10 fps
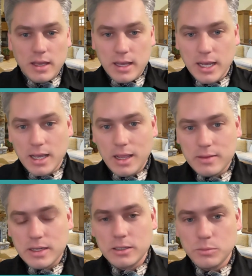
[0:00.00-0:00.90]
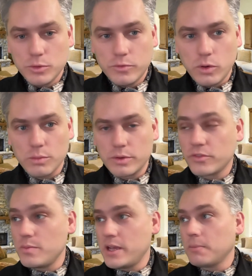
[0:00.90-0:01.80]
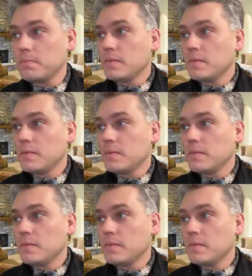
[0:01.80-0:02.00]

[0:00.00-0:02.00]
and then it'll move forward from there.